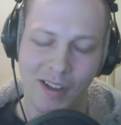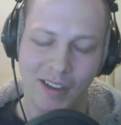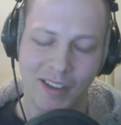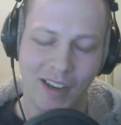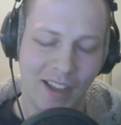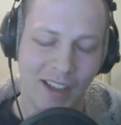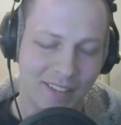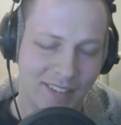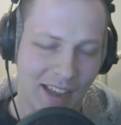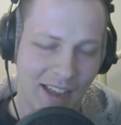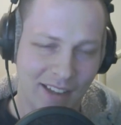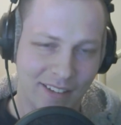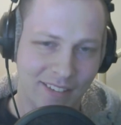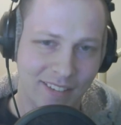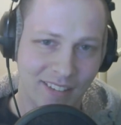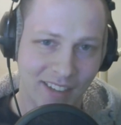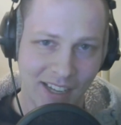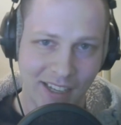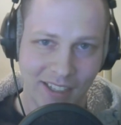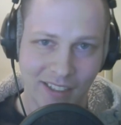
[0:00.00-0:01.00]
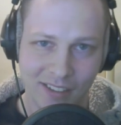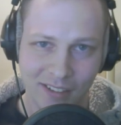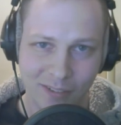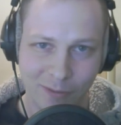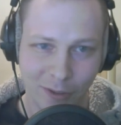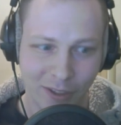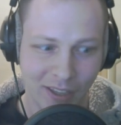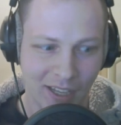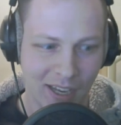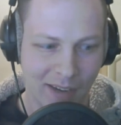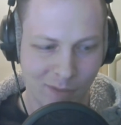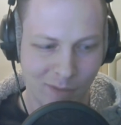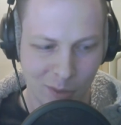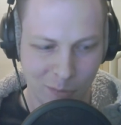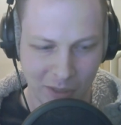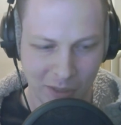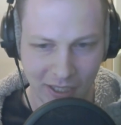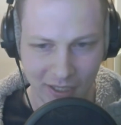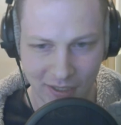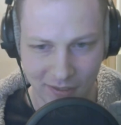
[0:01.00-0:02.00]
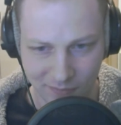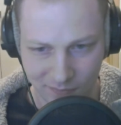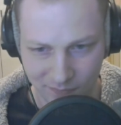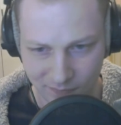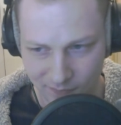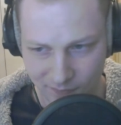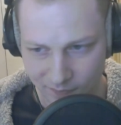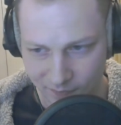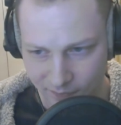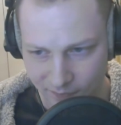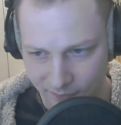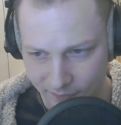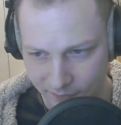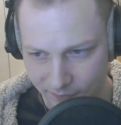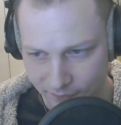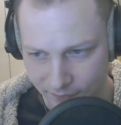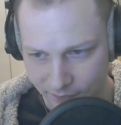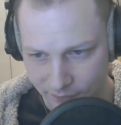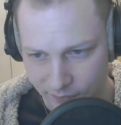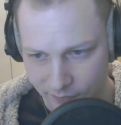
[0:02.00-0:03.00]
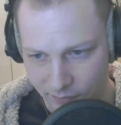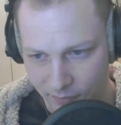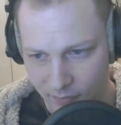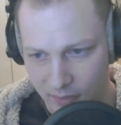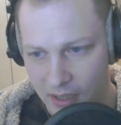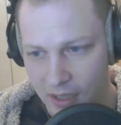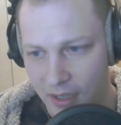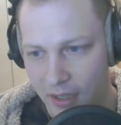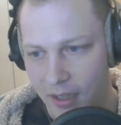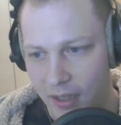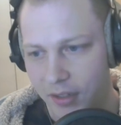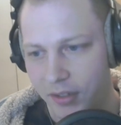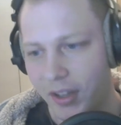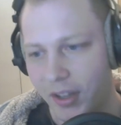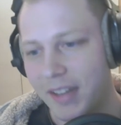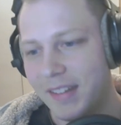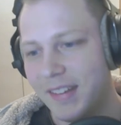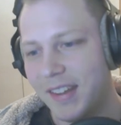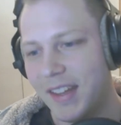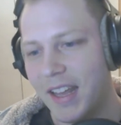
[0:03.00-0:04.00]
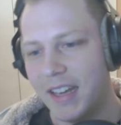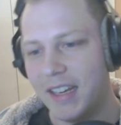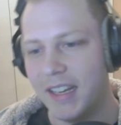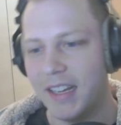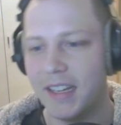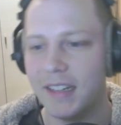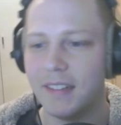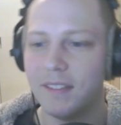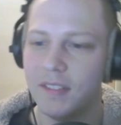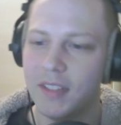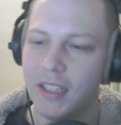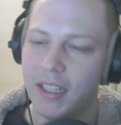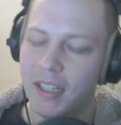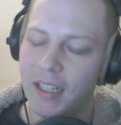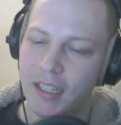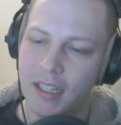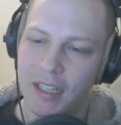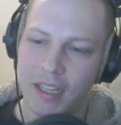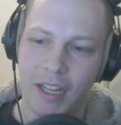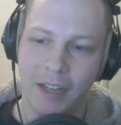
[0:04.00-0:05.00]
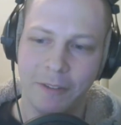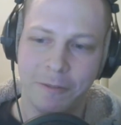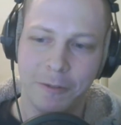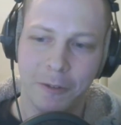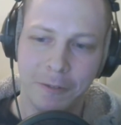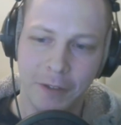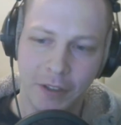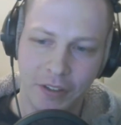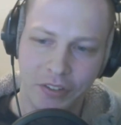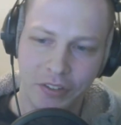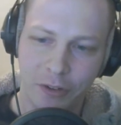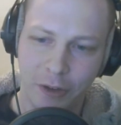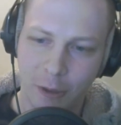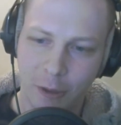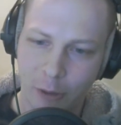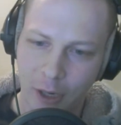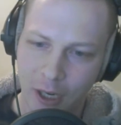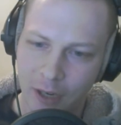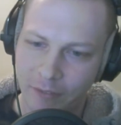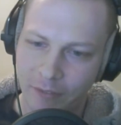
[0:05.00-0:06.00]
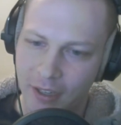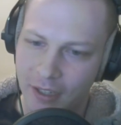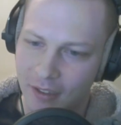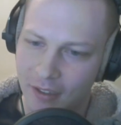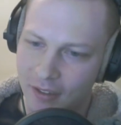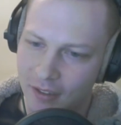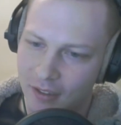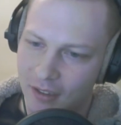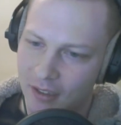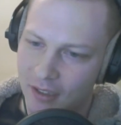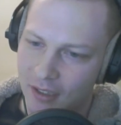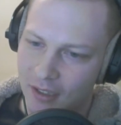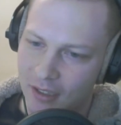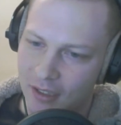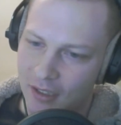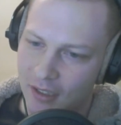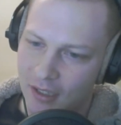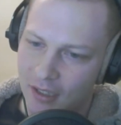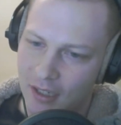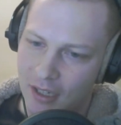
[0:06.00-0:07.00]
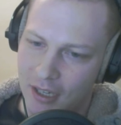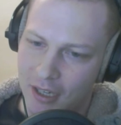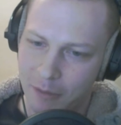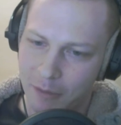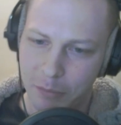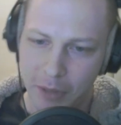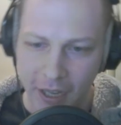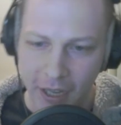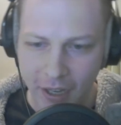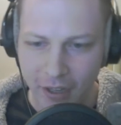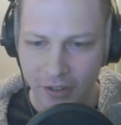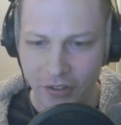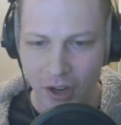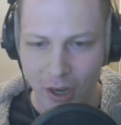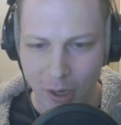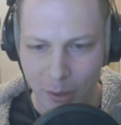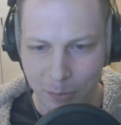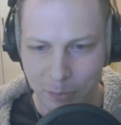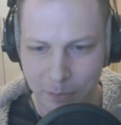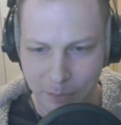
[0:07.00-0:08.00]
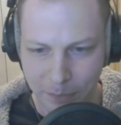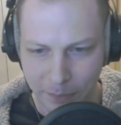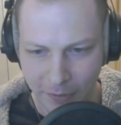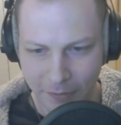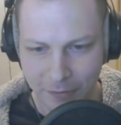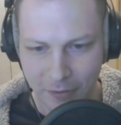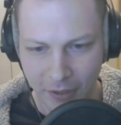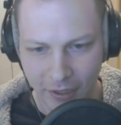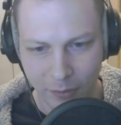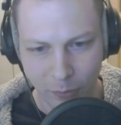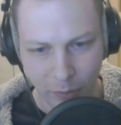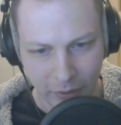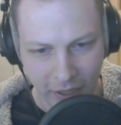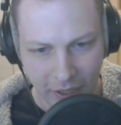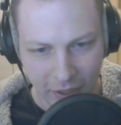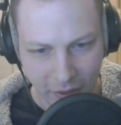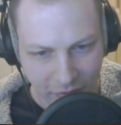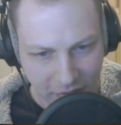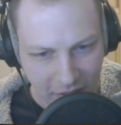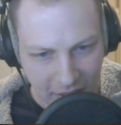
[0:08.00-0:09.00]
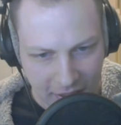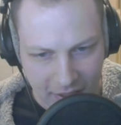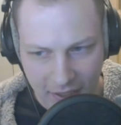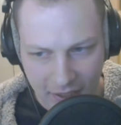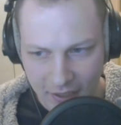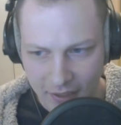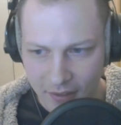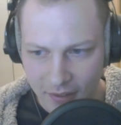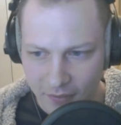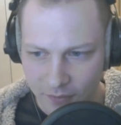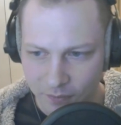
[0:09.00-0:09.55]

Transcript: sad state for the game to be in. So that's the idea. It fulfills the requirement. Players are ambivalent when they go second,